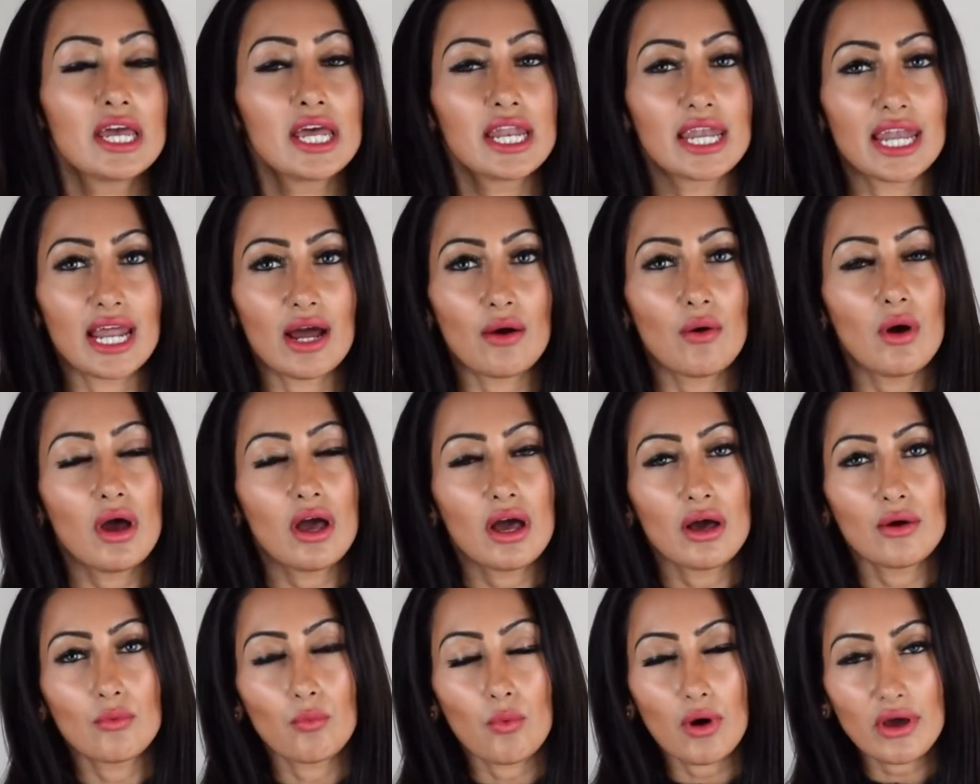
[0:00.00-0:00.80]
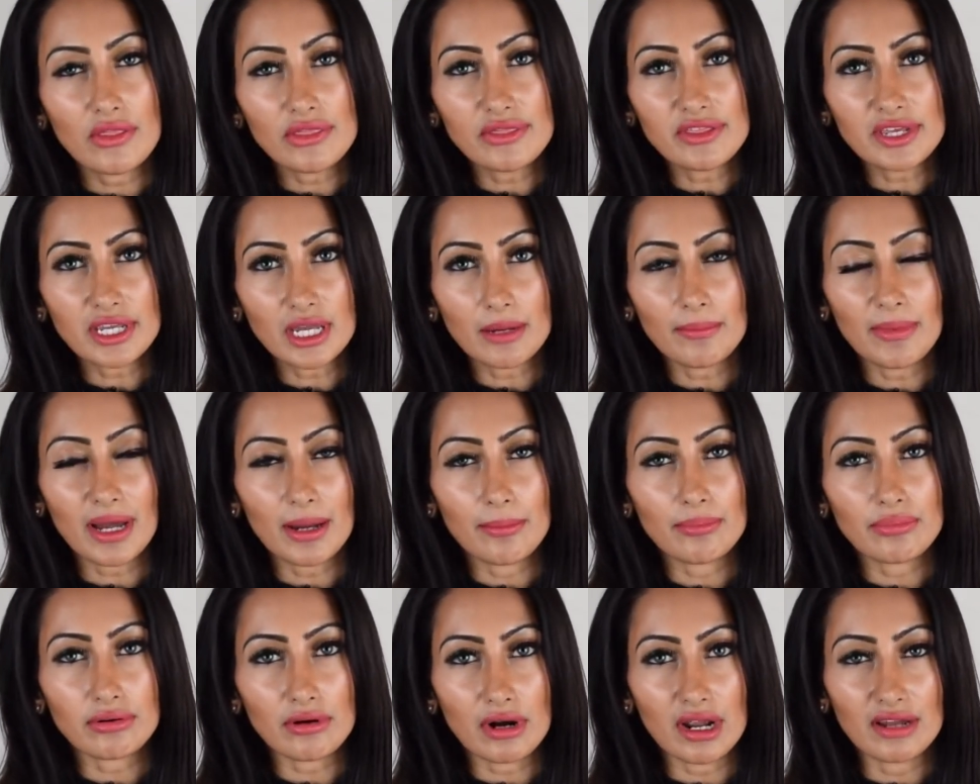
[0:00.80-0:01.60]
Now, one thing
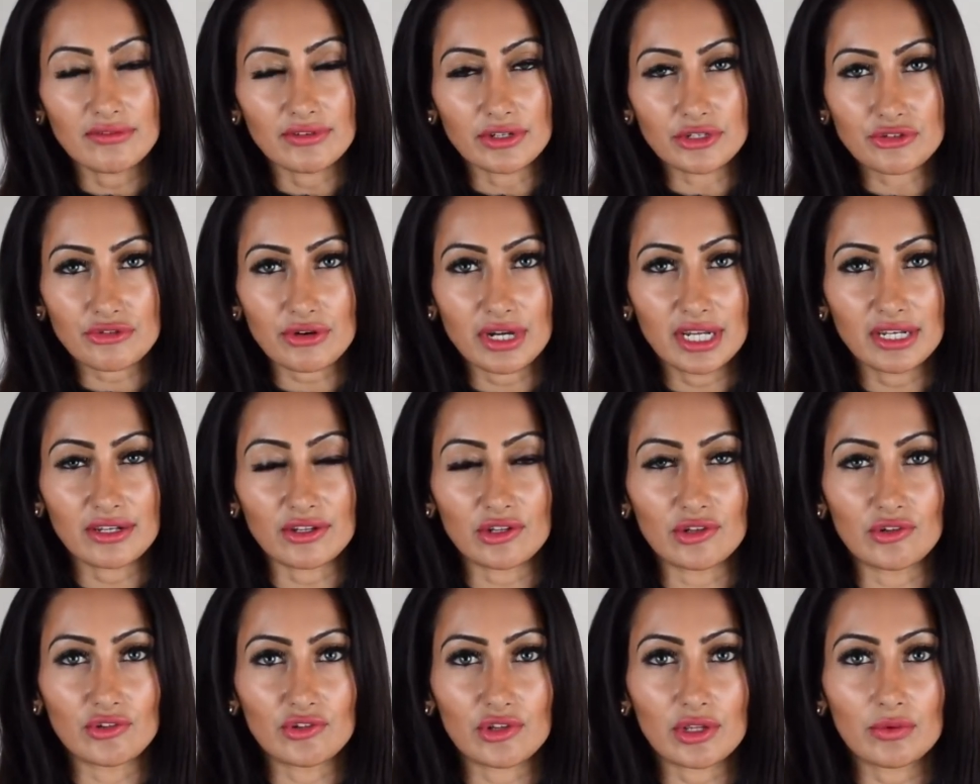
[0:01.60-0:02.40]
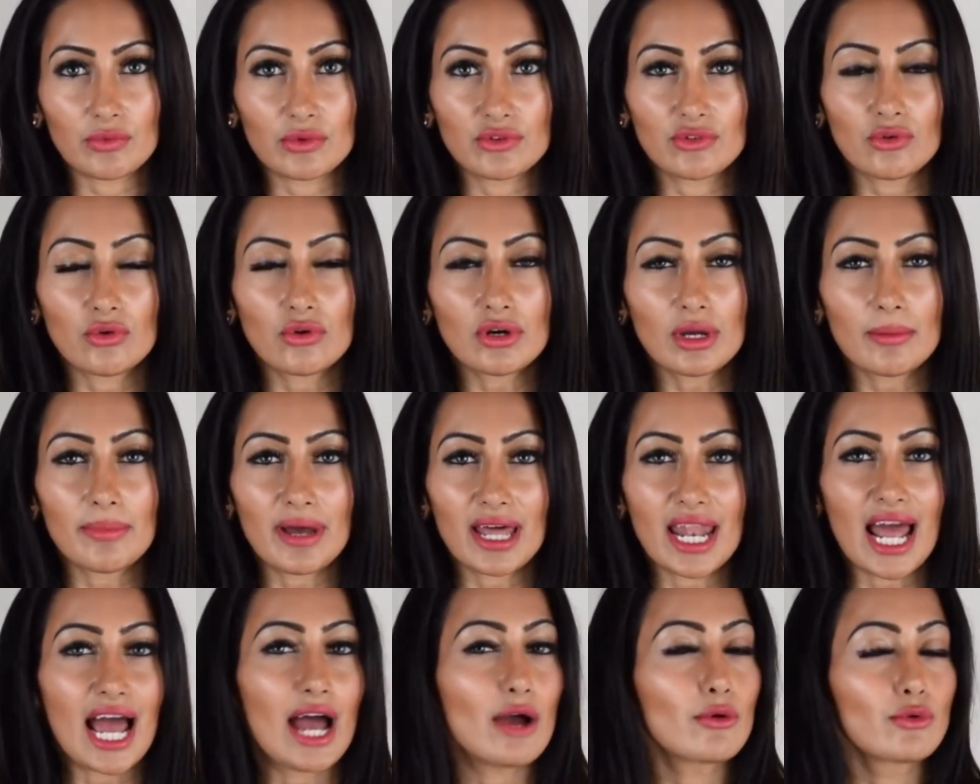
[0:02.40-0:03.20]
about private traders, they will talk about
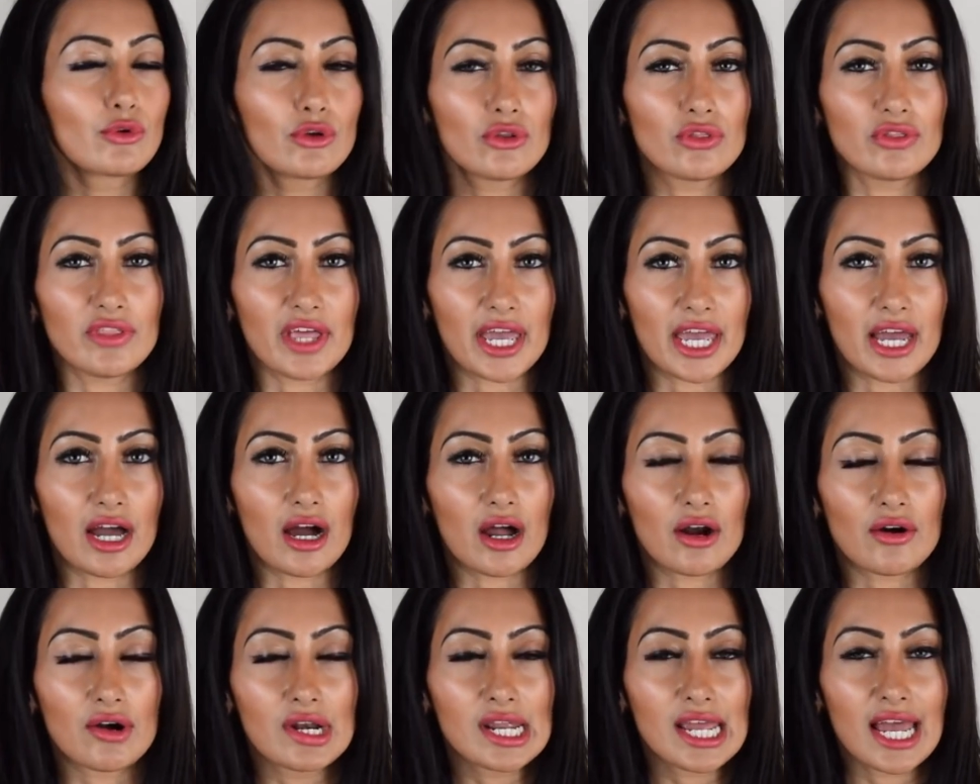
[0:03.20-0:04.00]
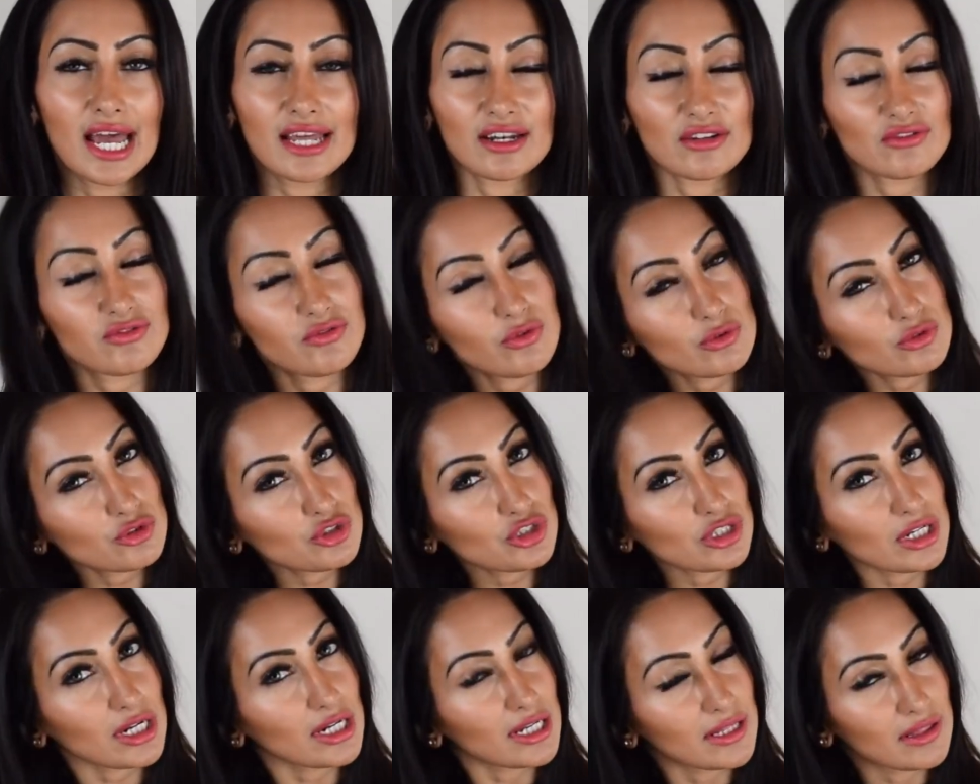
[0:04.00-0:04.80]
how good they are, and
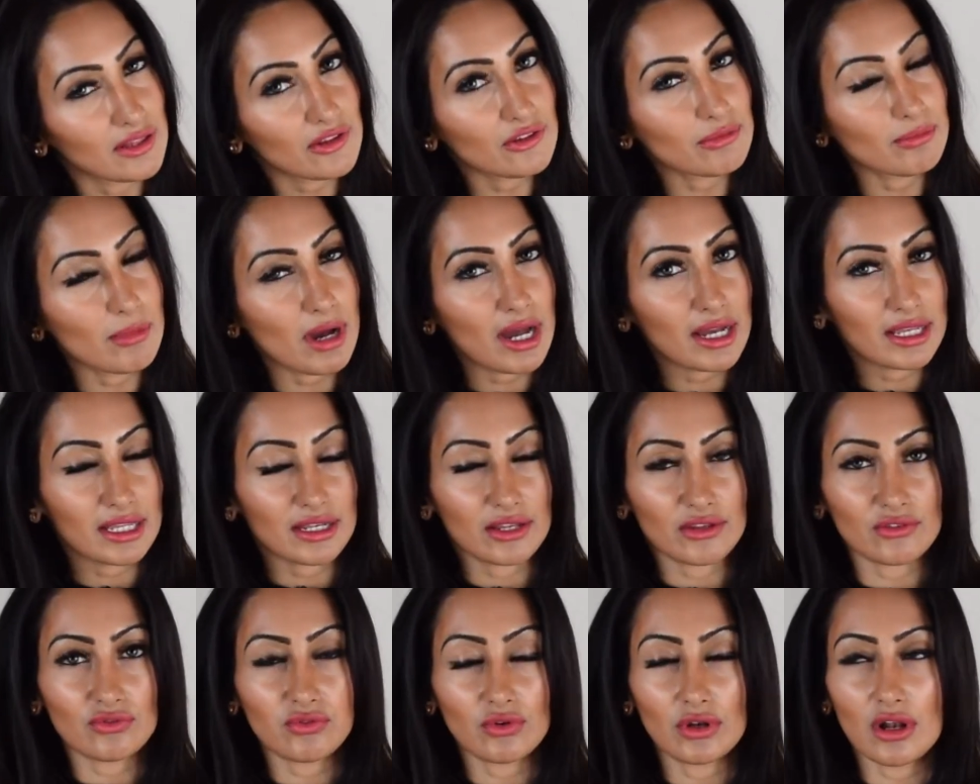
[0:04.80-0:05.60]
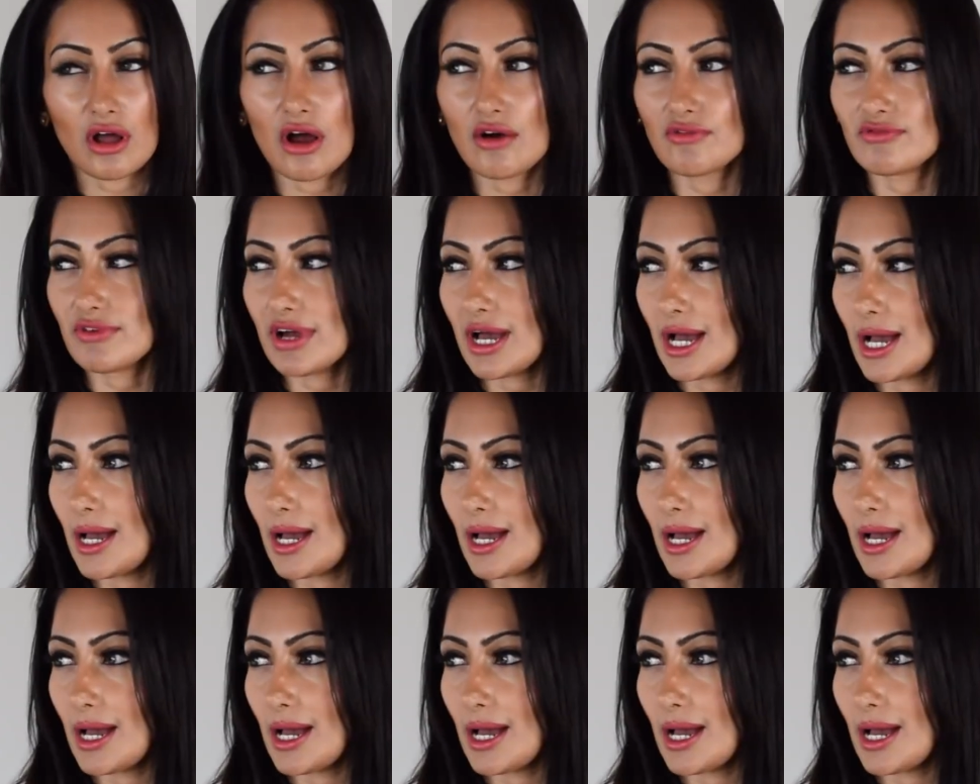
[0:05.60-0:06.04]
unfortunately this market is full of